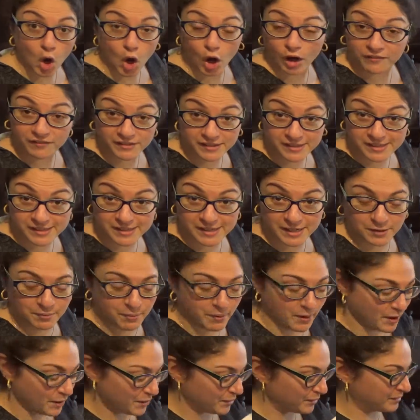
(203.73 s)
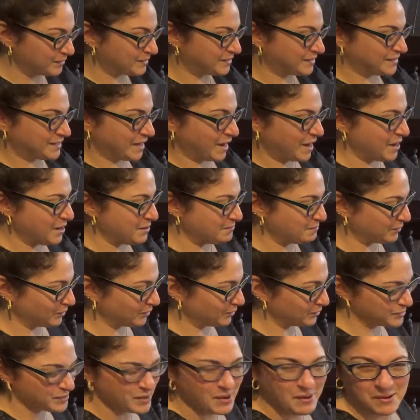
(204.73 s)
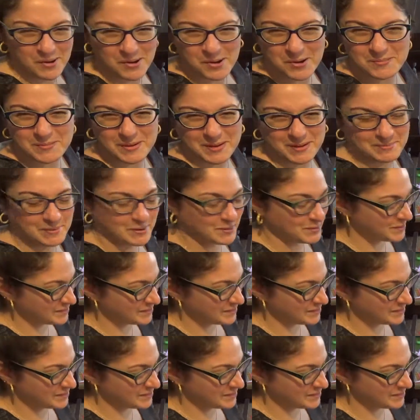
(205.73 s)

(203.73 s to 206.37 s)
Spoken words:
Office Depot, Staples. Home Depot